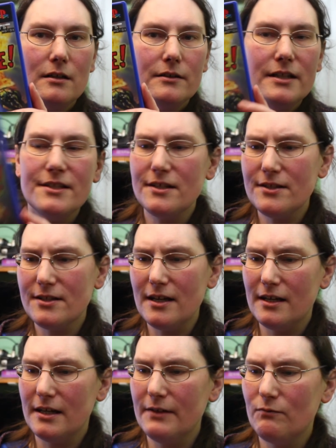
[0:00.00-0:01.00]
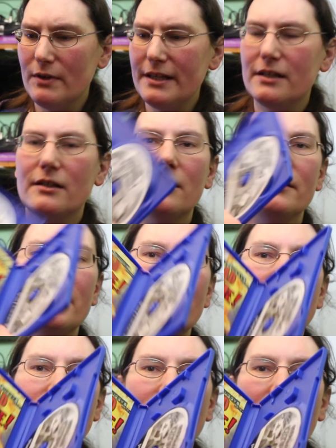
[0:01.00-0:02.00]
This is in really good
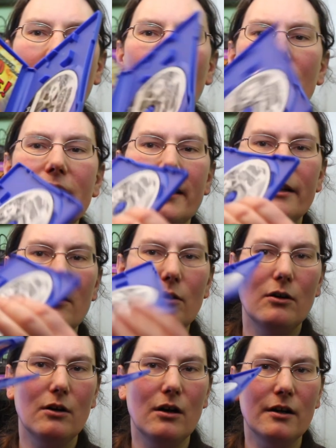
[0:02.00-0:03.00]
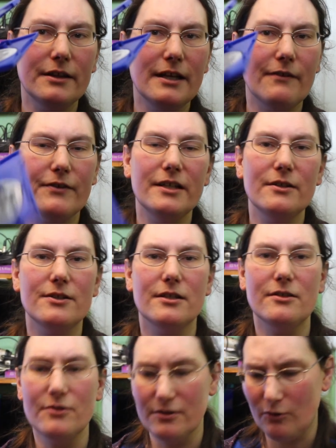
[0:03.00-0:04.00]
condition, hardly ever used, it
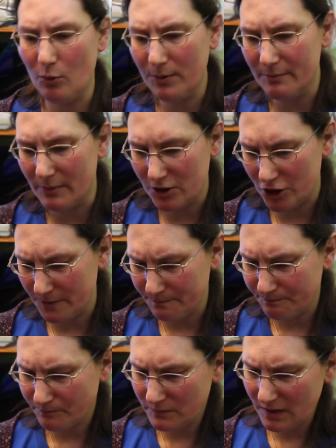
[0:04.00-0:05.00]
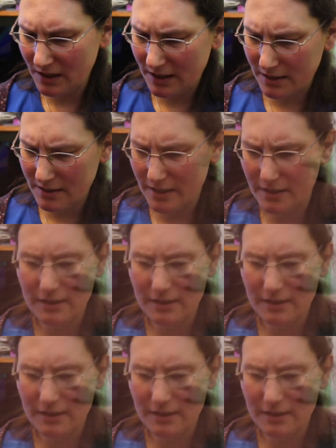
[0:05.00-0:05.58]
doesn't open much, and